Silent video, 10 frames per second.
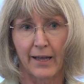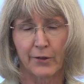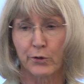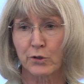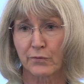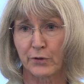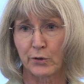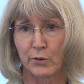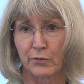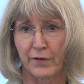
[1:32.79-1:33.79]
Those of
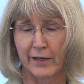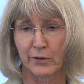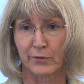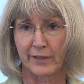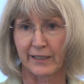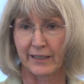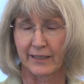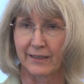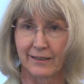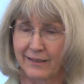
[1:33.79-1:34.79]
you who follow the
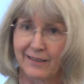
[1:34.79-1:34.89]
uh,